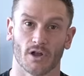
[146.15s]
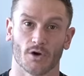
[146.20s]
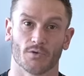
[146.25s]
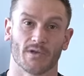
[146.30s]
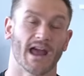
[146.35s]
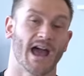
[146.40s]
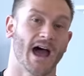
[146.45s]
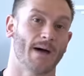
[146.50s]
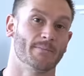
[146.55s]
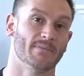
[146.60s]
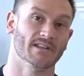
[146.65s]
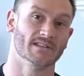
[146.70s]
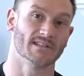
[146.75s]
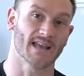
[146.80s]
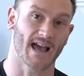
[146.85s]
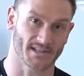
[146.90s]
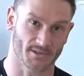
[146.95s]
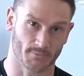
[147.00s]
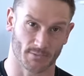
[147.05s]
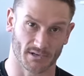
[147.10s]
flow that happens
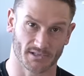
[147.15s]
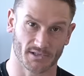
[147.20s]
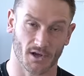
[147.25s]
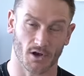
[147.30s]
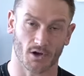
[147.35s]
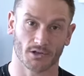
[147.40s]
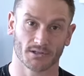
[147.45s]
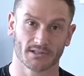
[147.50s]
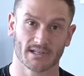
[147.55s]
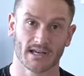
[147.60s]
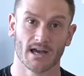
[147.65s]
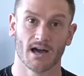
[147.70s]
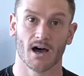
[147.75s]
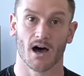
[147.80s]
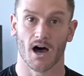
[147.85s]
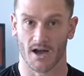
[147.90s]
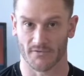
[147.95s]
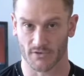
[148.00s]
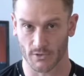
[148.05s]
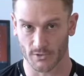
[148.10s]
as a result
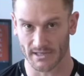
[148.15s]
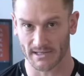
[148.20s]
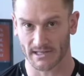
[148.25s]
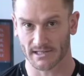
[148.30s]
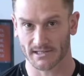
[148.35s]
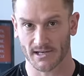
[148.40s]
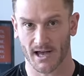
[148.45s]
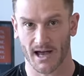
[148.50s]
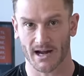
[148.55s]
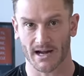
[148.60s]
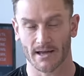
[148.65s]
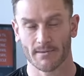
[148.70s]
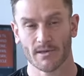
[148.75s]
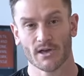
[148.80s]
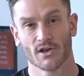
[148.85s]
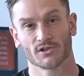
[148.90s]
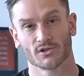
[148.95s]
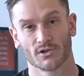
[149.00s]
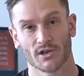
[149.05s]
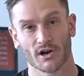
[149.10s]
of using the sauna.
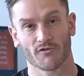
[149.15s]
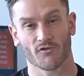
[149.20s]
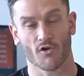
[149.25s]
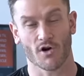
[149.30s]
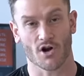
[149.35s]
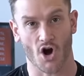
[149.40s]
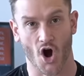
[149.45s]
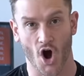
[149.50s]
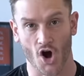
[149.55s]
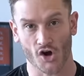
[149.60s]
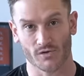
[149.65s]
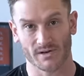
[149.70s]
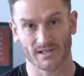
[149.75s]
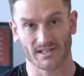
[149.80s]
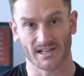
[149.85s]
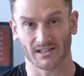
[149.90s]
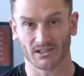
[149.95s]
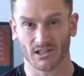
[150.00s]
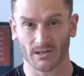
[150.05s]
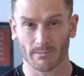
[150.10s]
So therefore, your
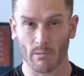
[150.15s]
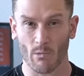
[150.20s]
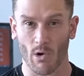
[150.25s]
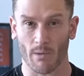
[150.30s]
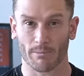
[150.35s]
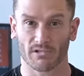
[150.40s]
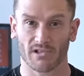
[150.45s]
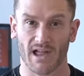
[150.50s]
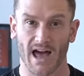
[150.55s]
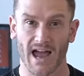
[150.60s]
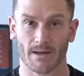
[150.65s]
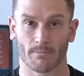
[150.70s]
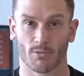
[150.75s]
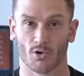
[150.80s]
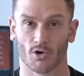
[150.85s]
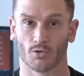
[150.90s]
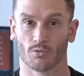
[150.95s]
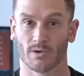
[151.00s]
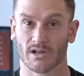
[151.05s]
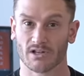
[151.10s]
arteries get a little bit more pliable,